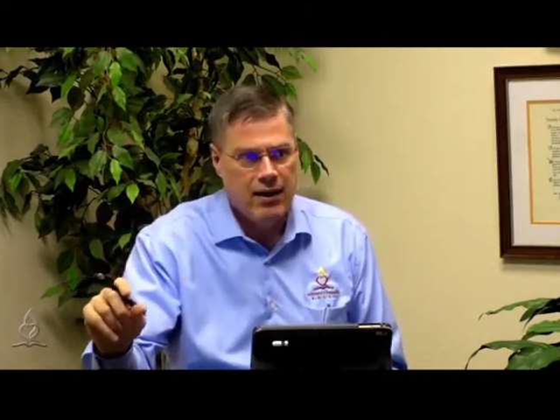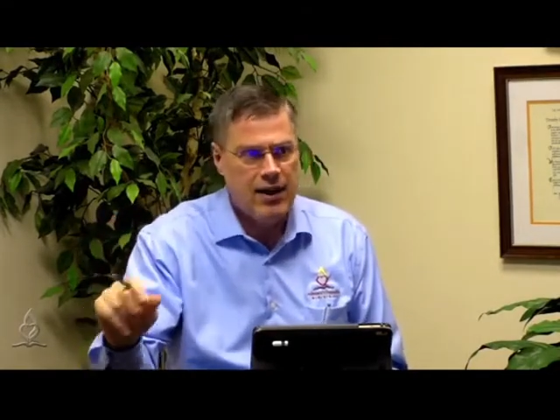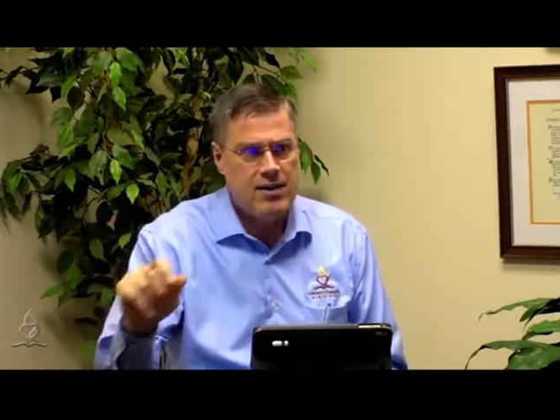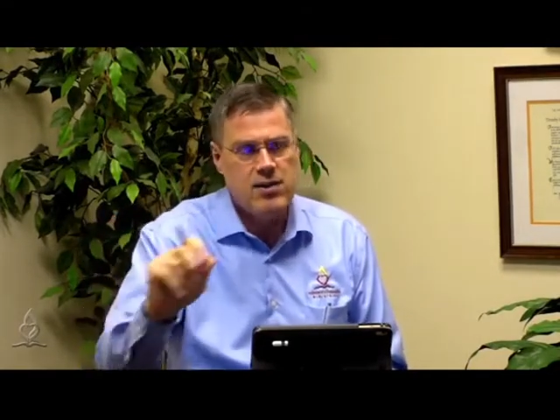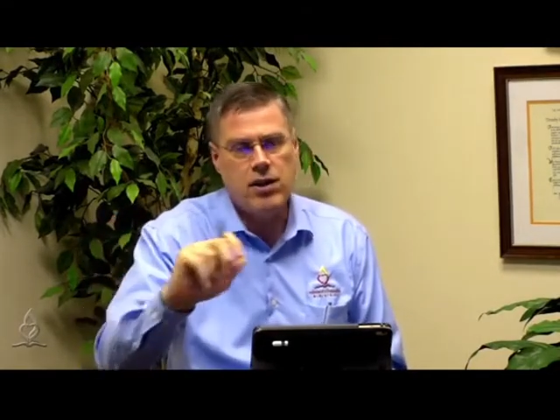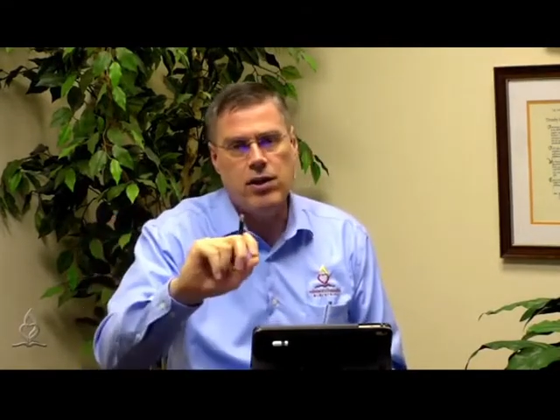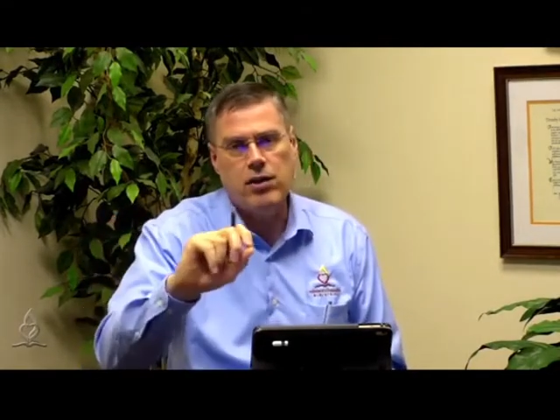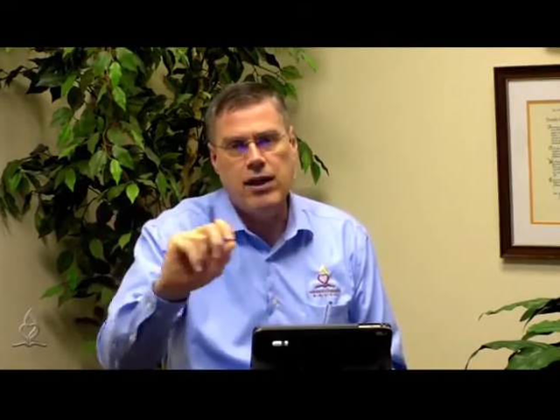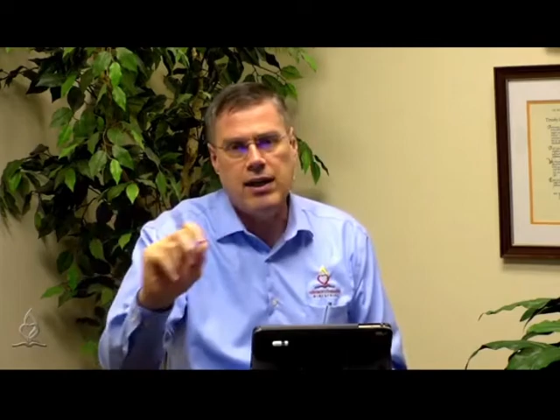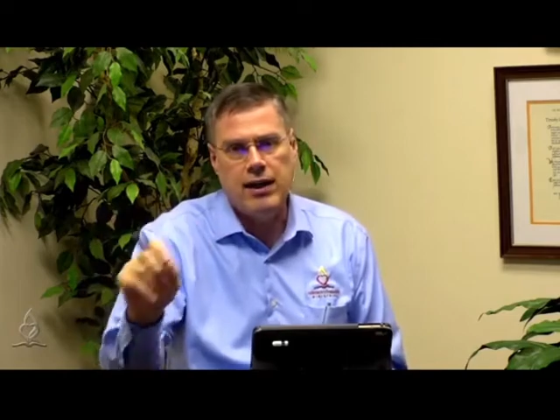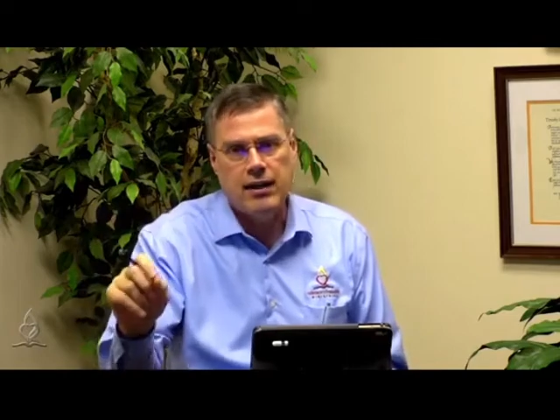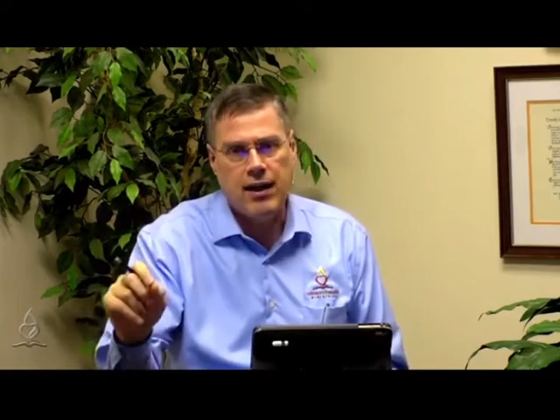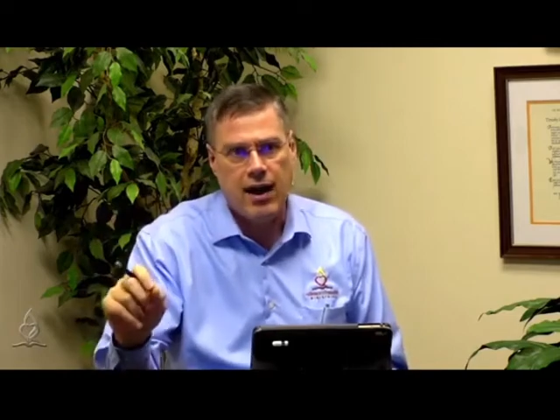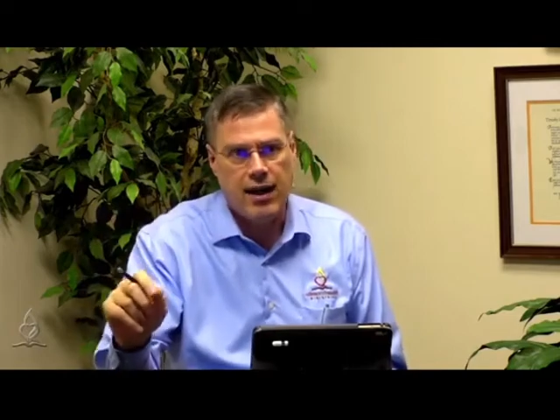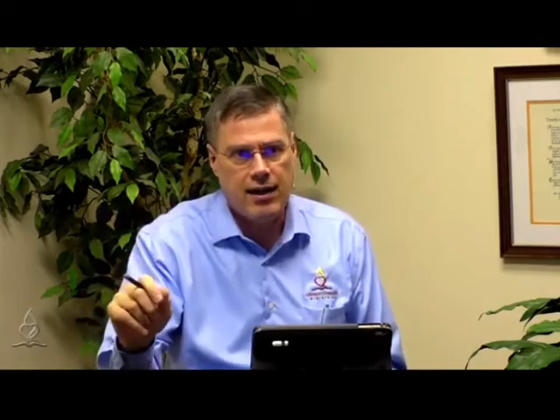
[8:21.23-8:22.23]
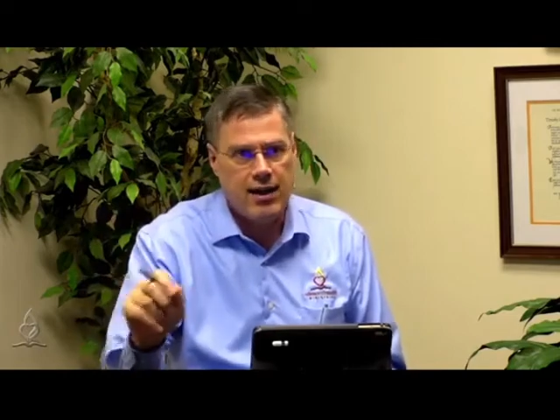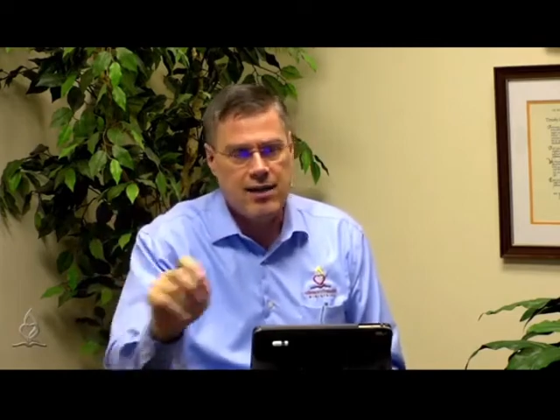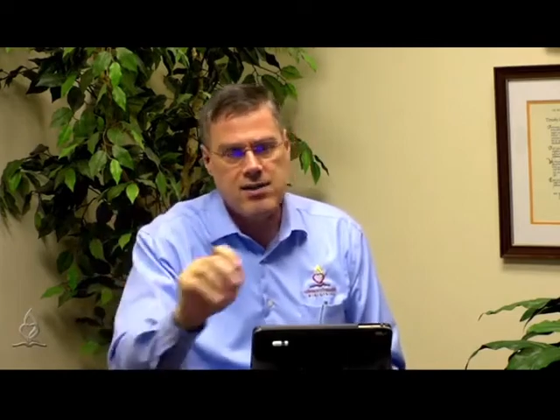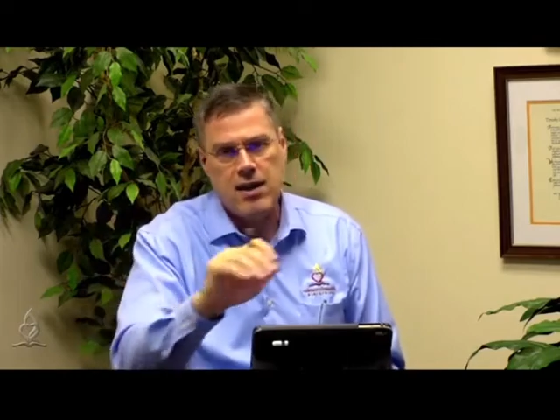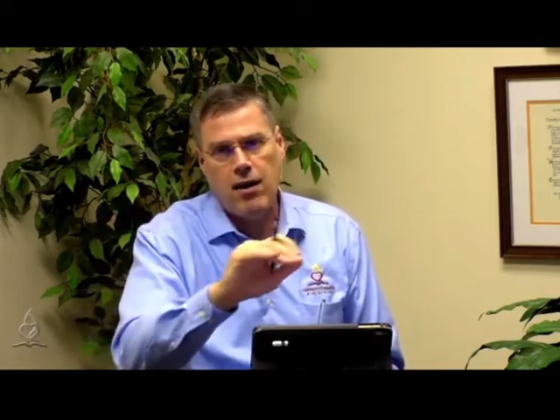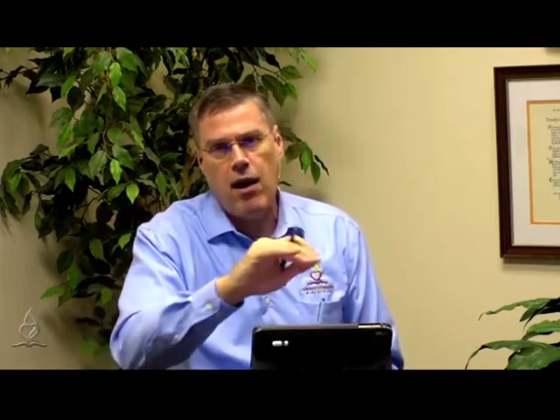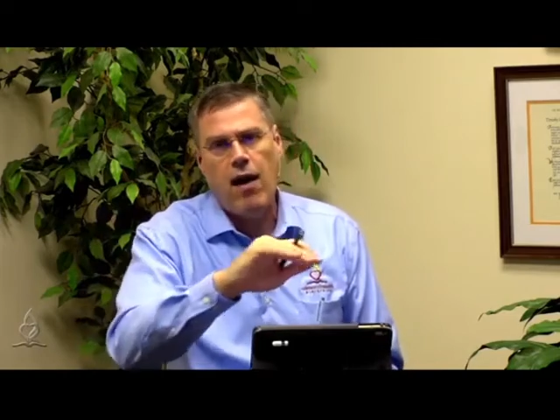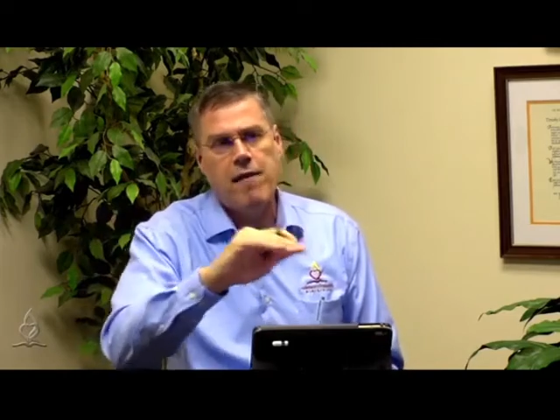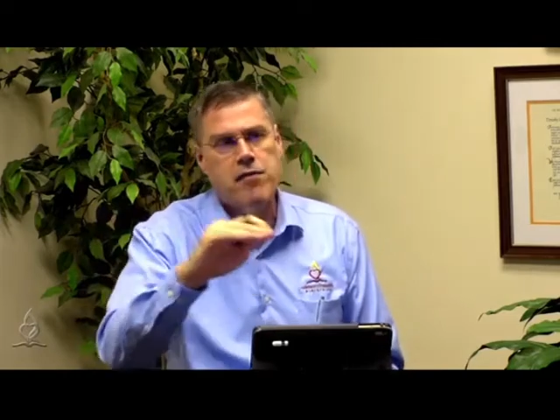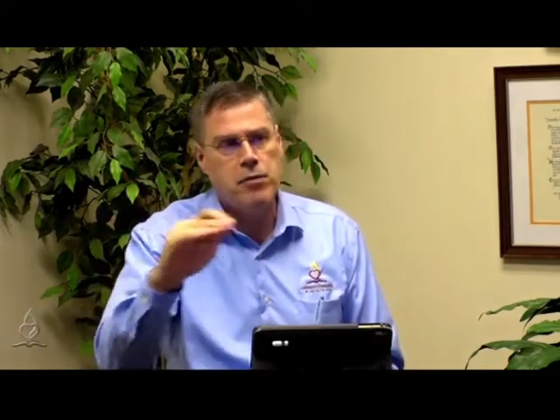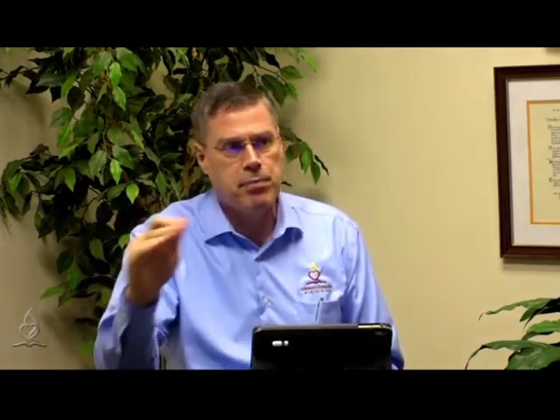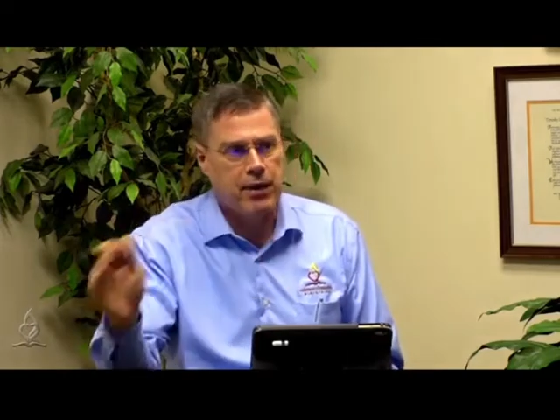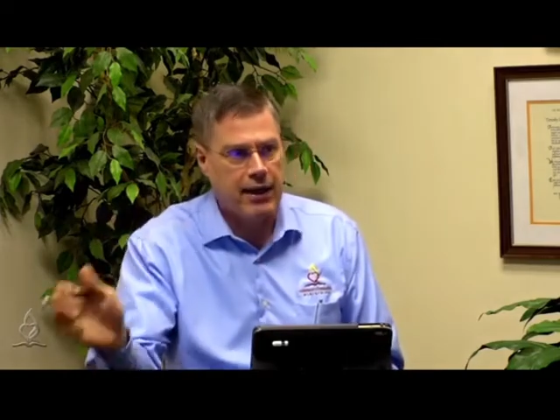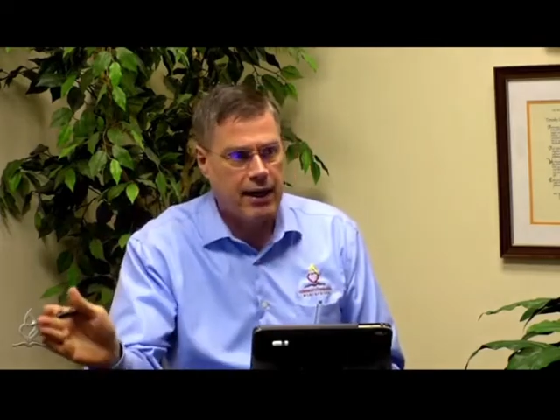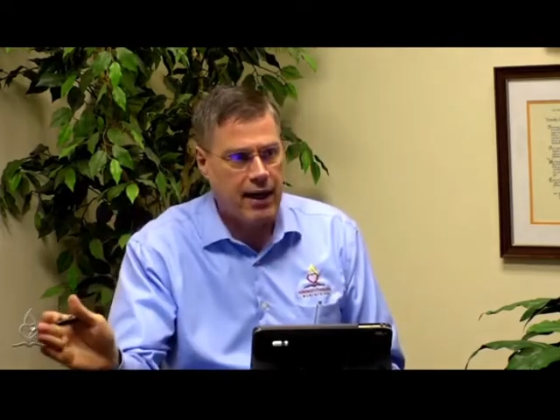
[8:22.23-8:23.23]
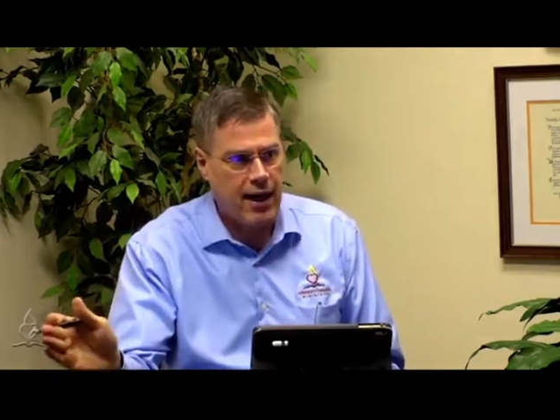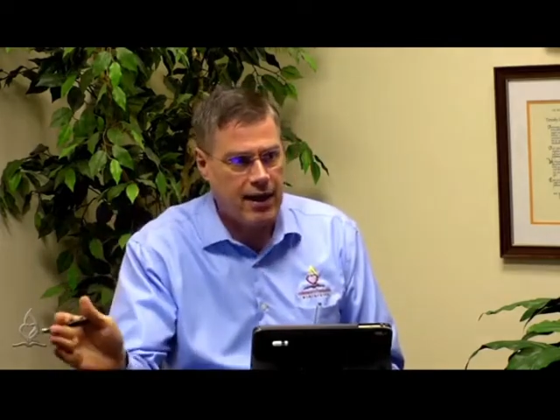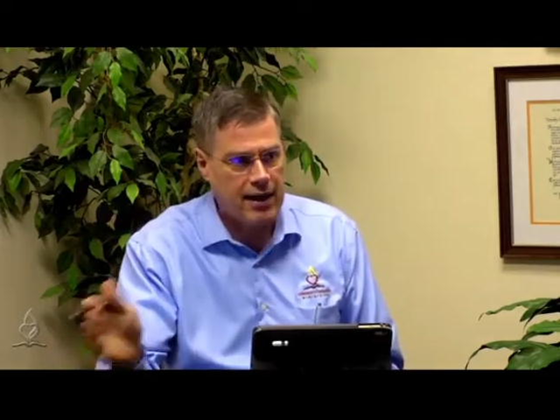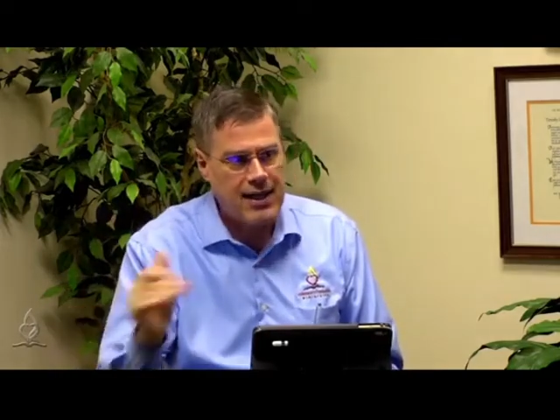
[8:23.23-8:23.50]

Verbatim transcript: He's a created God. He's an offspring God.